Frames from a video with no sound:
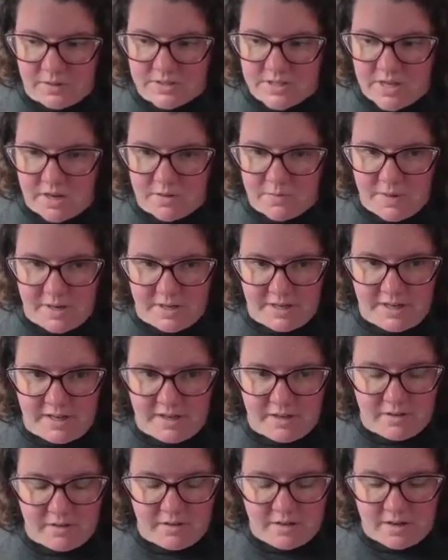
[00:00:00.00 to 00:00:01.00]
ton of
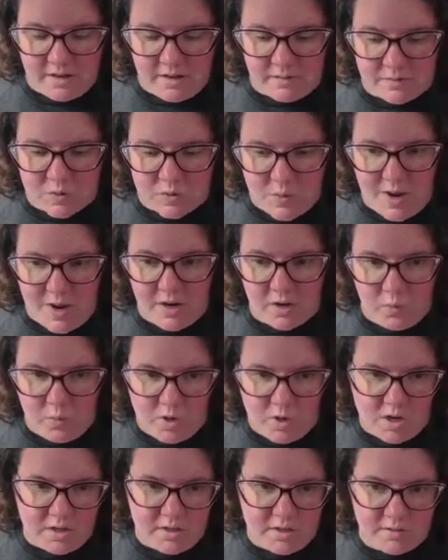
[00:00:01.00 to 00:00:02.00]
money, so I had to
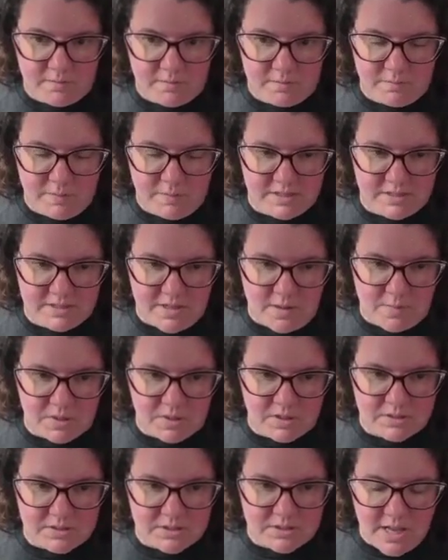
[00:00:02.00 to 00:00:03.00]
work my
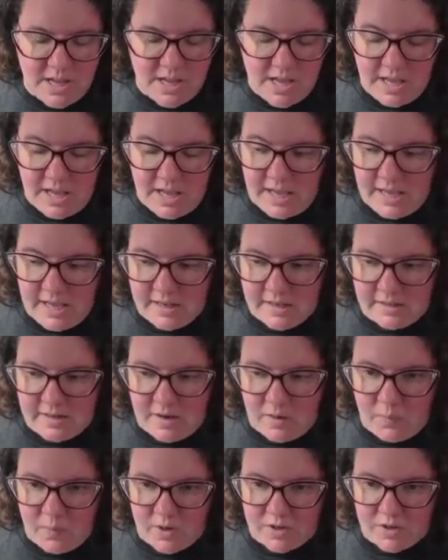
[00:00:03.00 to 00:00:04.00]
summers. And
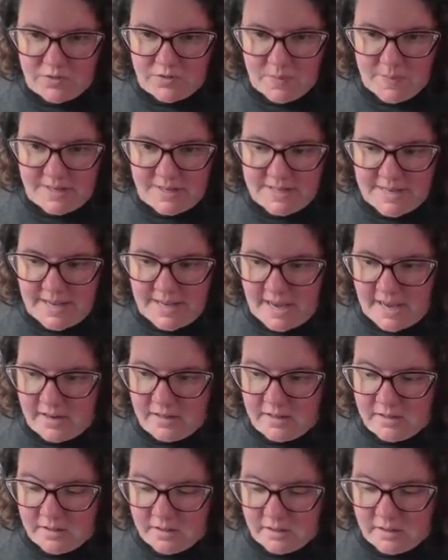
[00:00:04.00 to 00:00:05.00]
I worked for my
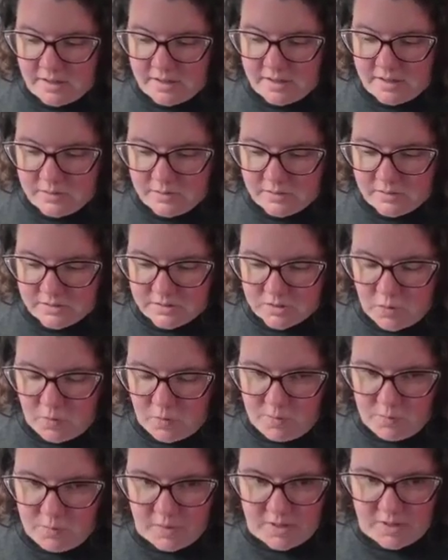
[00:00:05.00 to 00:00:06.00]
dad. He owns a
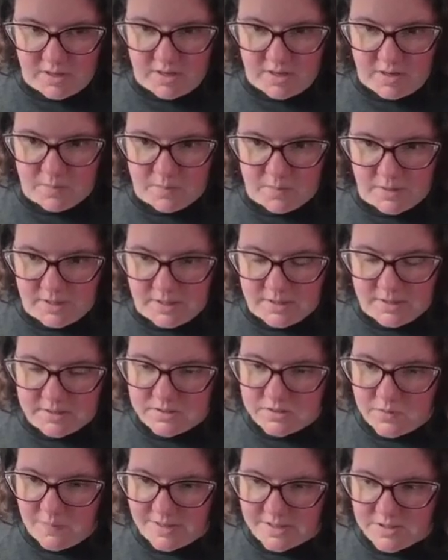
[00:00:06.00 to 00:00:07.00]
screen printing company,
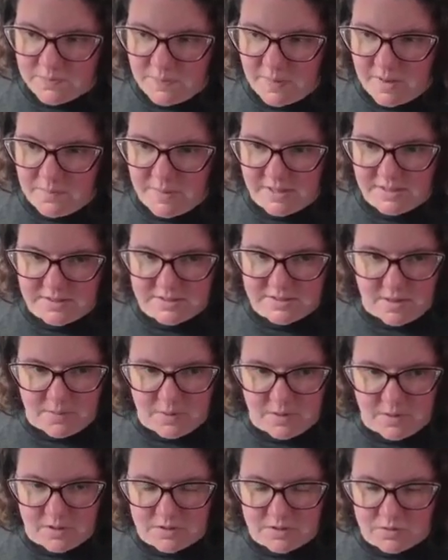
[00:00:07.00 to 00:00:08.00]
so I spent my
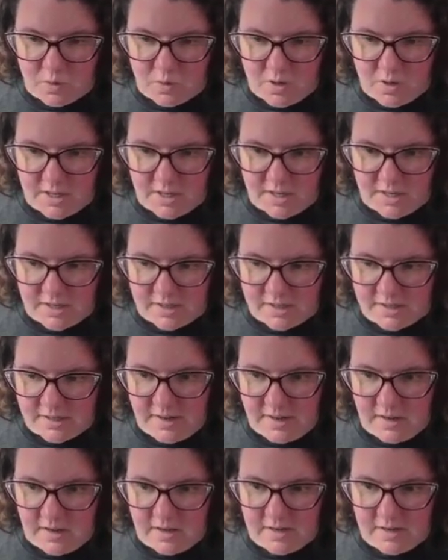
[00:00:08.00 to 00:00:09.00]
summers working in
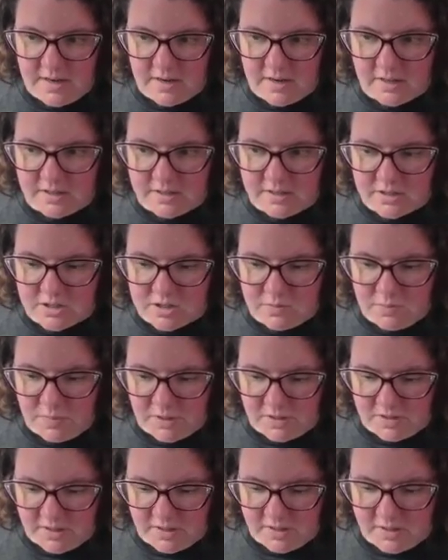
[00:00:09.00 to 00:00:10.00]
an unair conditioned
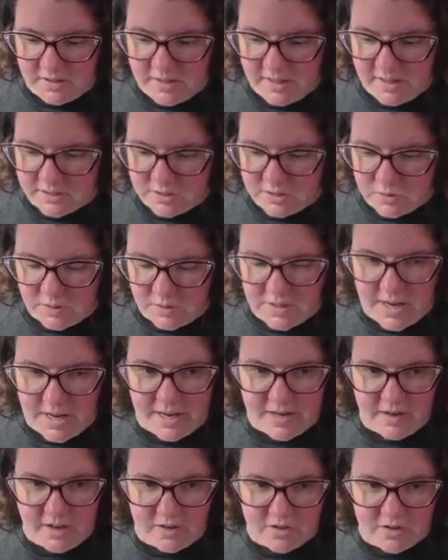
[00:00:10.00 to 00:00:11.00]
building next to a
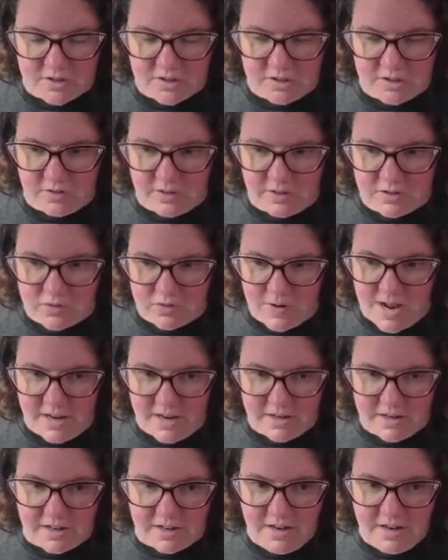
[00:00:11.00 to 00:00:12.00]
900-degree
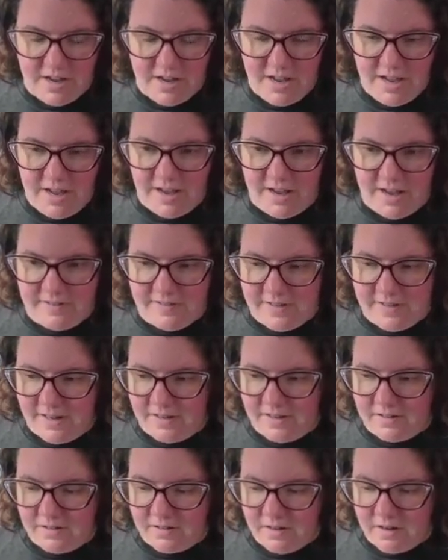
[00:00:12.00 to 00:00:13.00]
dryer, and
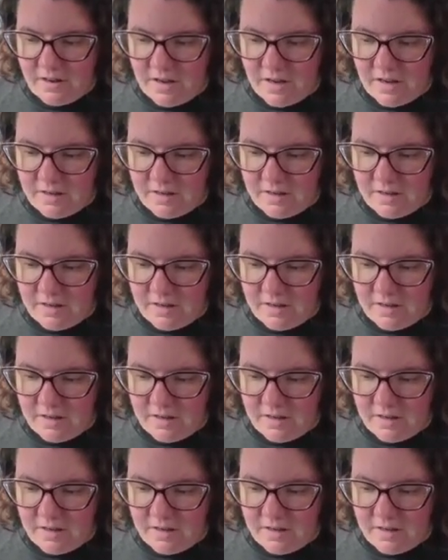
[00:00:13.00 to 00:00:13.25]
then